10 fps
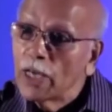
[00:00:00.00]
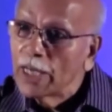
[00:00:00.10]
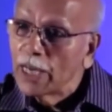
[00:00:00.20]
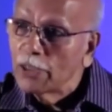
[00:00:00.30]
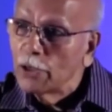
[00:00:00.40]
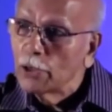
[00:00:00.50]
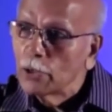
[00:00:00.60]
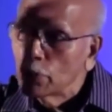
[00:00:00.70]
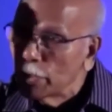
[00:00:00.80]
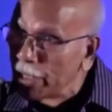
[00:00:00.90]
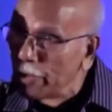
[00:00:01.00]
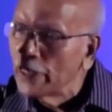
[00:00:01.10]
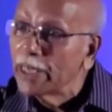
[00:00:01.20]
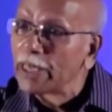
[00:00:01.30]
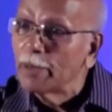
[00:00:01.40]
congratulate those who did
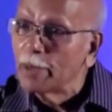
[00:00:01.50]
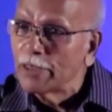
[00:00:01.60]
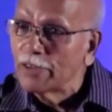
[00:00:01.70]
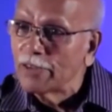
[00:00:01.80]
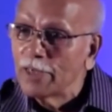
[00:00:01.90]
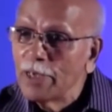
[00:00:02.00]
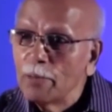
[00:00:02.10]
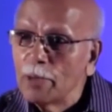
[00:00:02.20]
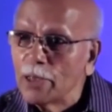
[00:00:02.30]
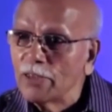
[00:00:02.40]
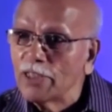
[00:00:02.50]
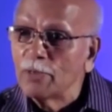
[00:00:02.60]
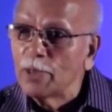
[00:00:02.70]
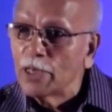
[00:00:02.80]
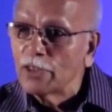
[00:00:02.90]
not get the prizes, because it
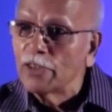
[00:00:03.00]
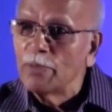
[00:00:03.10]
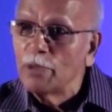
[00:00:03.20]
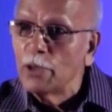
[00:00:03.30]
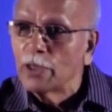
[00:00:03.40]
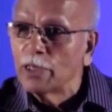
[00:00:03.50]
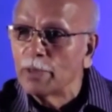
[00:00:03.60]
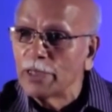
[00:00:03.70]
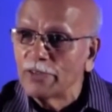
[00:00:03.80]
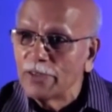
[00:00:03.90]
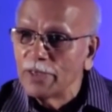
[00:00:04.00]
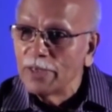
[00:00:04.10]
is because of them you got the prize.